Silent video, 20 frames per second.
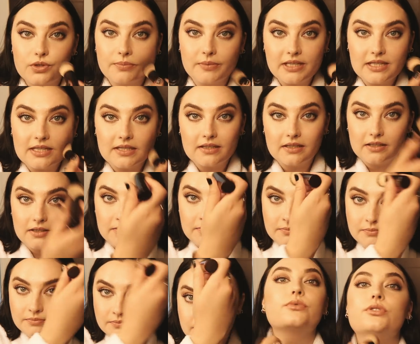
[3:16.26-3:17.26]
Basically,
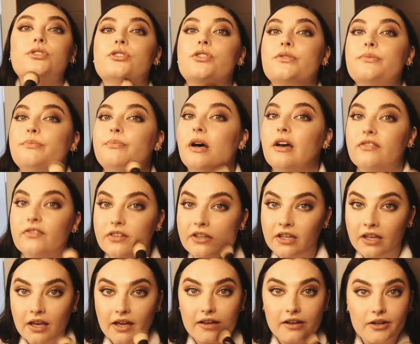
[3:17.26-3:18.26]
I'm just
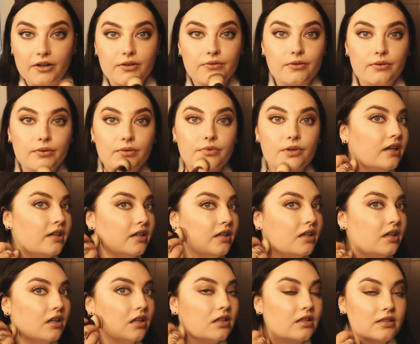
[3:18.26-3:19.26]
buffing out
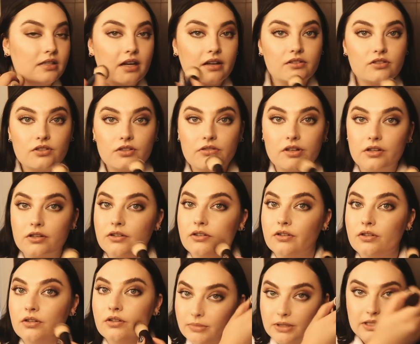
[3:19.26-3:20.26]
any
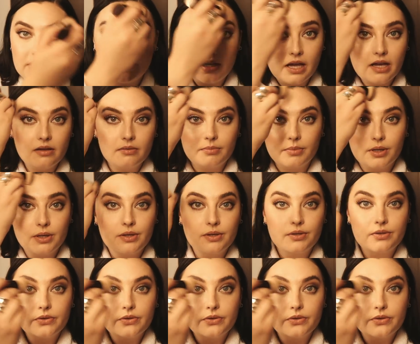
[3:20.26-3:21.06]
texture buildup.